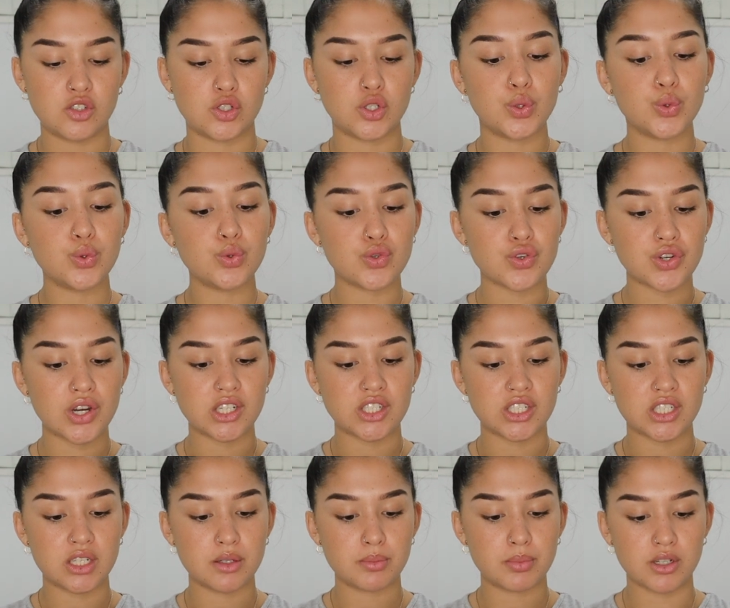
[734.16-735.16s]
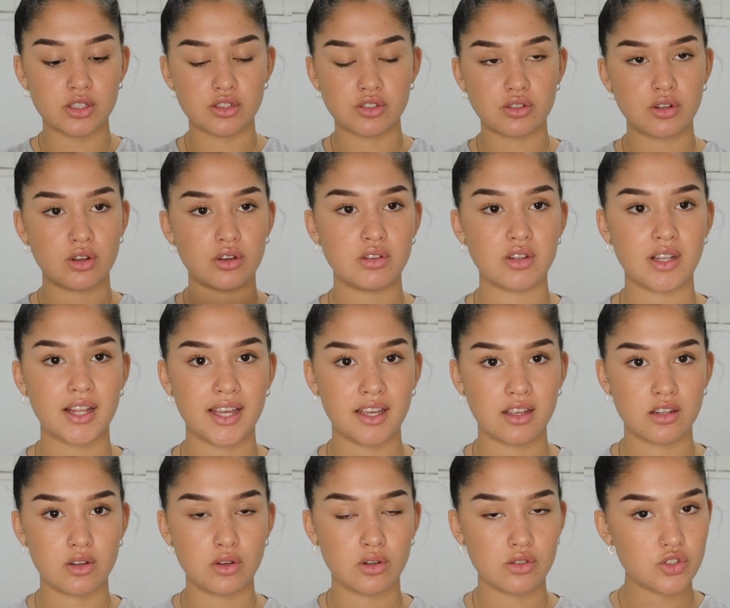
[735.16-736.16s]
too stretchy, but it's not
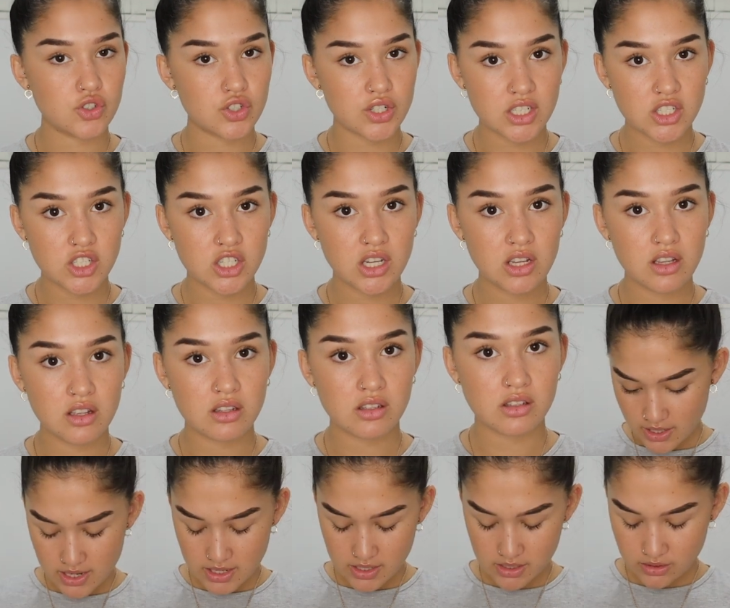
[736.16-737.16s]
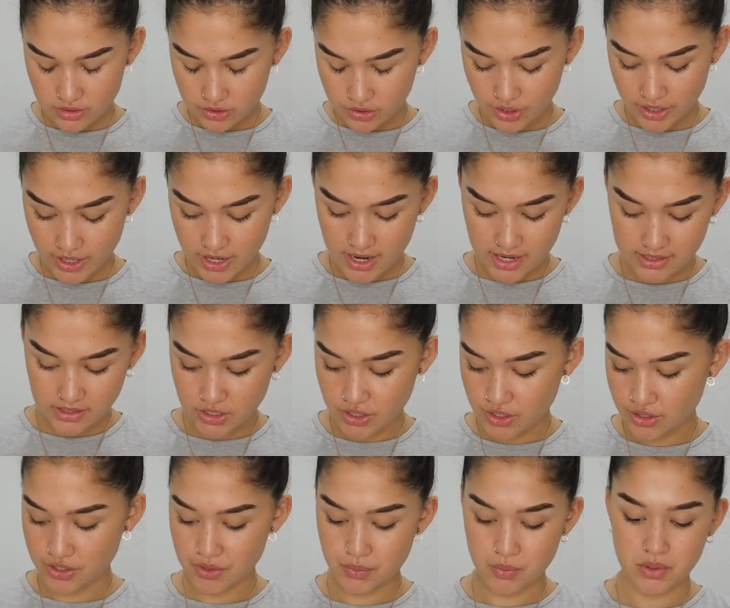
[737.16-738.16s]
like not stretchy. Yeah, sorry guys, I
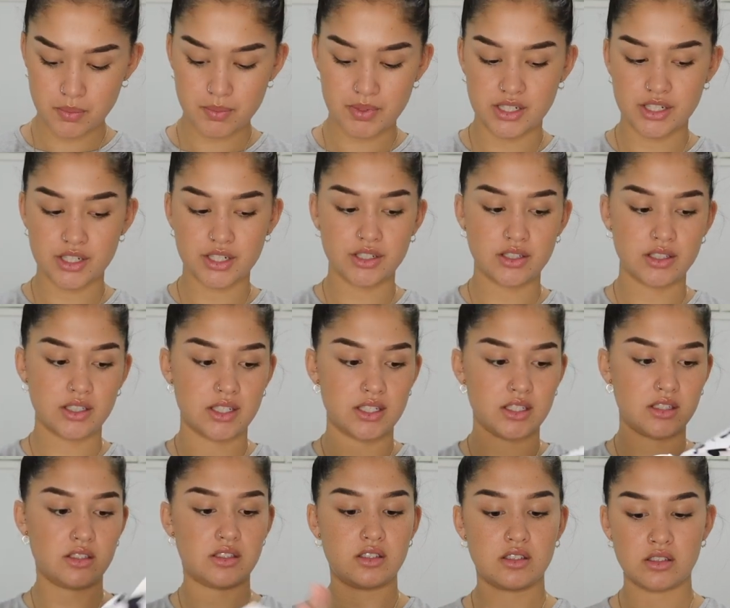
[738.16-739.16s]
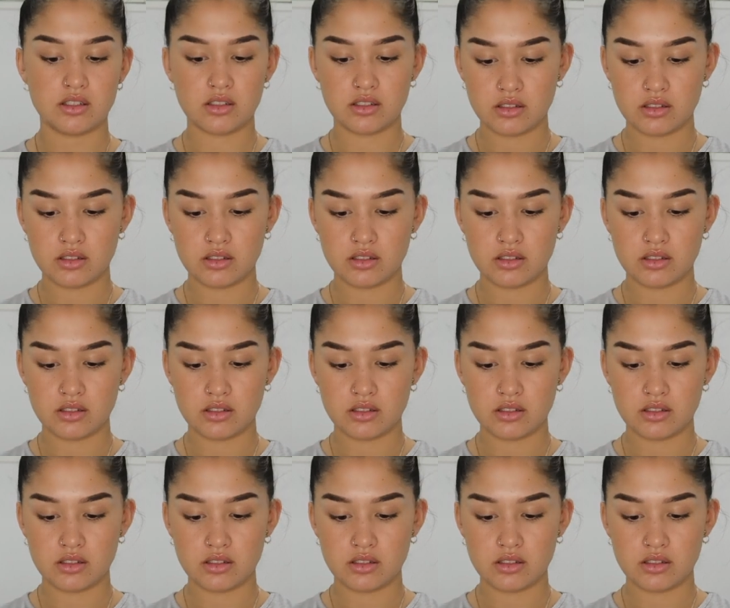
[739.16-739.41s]
don't know what material it is.